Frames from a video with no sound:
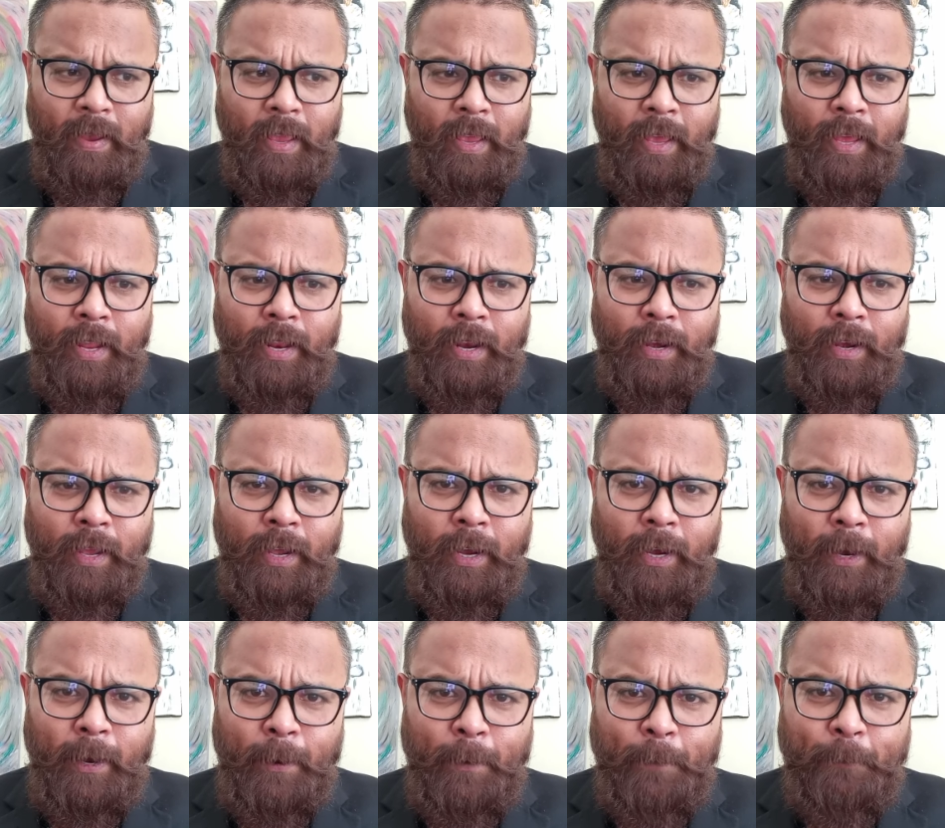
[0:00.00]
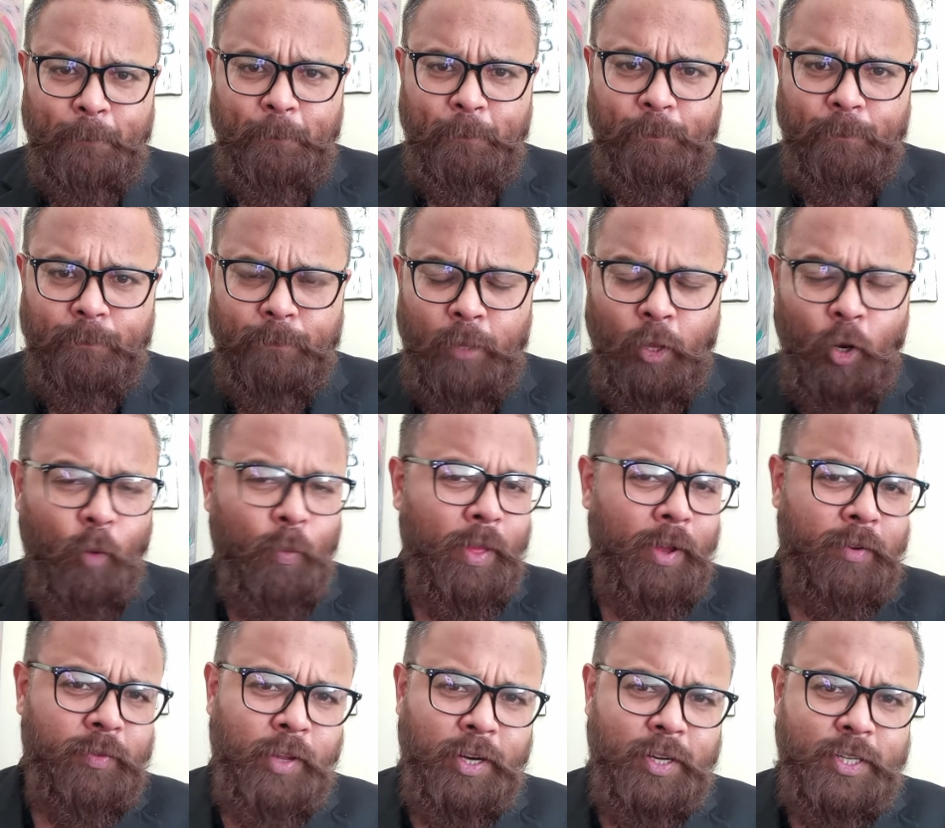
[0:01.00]
and uh, you know
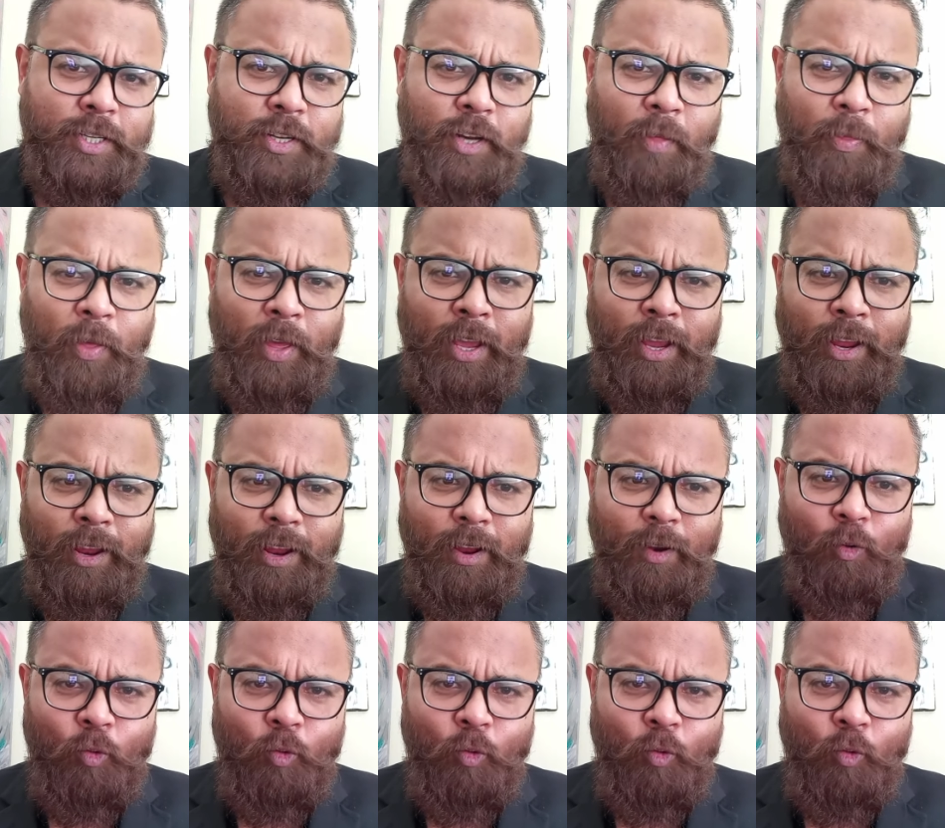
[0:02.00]
there, there is nothing